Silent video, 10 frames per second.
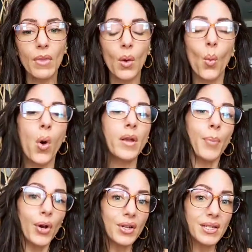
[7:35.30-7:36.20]
one
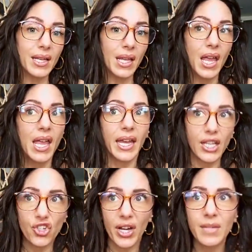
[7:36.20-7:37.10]
person can
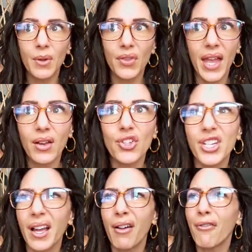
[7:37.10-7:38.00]
transmute the
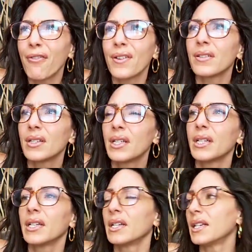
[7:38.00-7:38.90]
energy of,
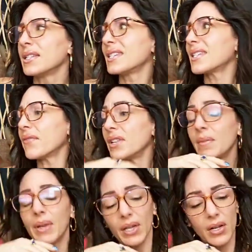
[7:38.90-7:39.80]
is it 70
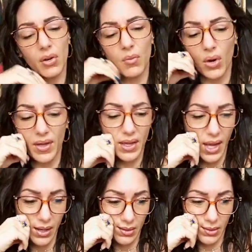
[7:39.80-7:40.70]
million or more than
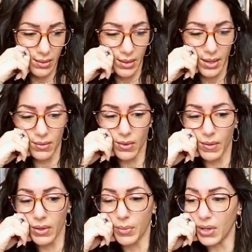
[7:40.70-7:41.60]
that? I don't know
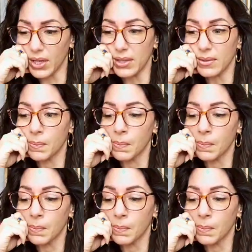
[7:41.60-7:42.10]
where the book is.